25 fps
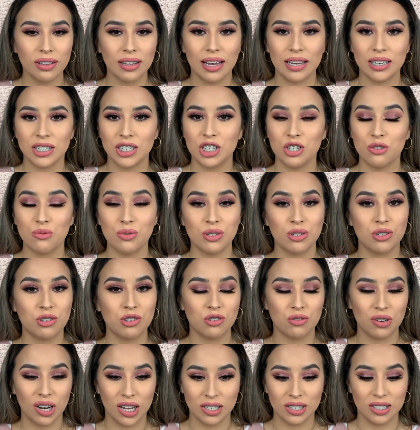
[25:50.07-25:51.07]
Like she was
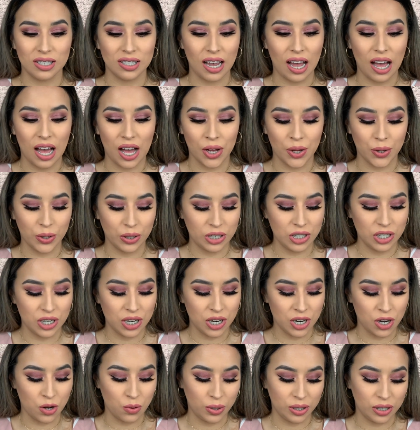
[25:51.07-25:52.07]
stressed out. She
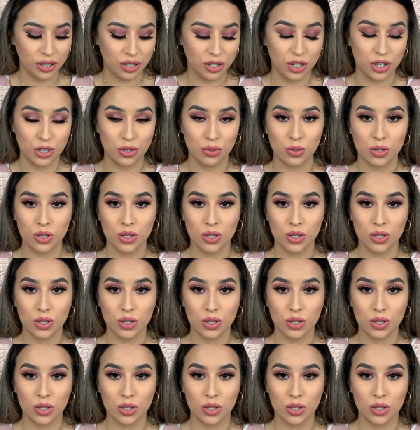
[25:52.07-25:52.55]
didn't know what to do.